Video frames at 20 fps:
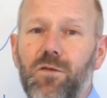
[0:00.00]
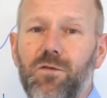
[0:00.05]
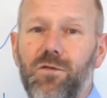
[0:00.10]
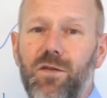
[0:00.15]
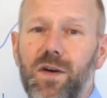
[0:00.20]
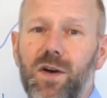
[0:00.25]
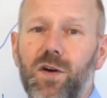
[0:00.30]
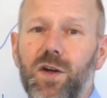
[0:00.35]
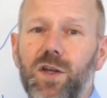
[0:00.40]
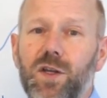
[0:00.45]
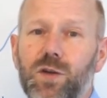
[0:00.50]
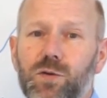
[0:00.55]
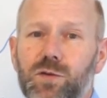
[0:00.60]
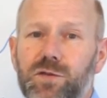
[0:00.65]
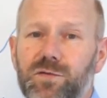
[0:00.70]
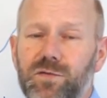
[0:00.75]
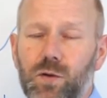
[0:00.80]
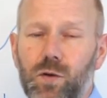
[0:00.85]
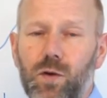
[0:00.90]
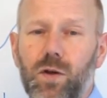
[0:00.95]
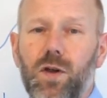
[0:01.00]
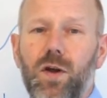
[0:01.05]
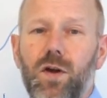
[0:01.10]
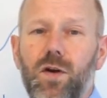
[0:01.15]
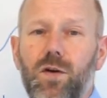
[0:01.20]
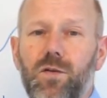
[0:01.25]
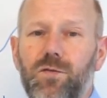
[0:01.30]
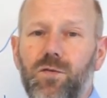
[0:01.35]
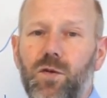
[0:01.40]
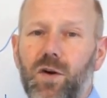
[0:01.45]
very useful
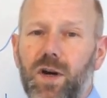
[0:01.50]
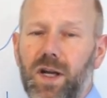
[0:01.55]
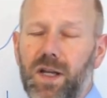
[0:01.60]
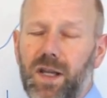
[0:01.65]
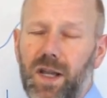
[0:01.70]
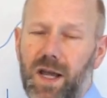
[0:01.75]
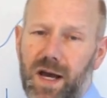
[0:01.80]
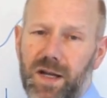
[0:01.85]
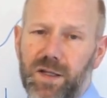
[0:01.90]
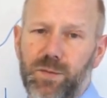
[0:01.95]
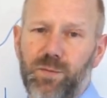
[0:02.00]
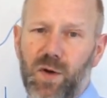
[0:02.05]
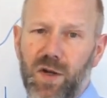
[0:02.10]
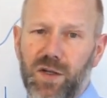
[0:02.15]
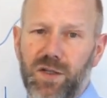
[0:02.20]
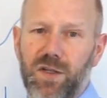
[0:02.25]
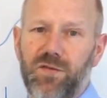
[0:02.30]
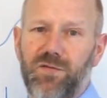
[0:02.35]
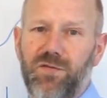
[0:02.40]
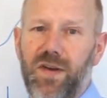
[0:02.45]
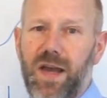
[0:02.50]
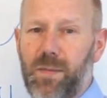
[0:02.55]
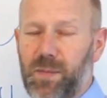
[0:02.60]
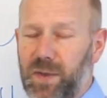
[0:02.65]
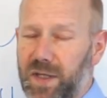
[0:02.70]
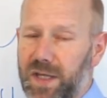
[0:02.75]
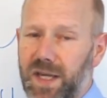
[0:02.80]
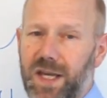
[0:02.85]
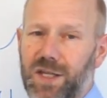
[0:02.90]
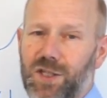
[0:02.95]
for a large bunch of
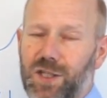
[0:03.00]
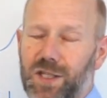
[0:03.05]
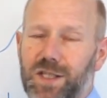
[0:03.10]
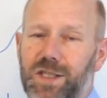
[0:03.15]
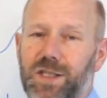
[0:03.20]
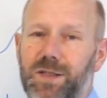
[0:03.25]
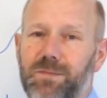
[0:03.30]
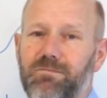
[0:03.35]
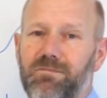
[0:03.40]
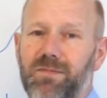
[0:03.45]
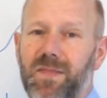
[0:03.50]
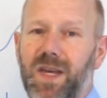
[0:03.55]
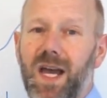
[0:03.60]
applications.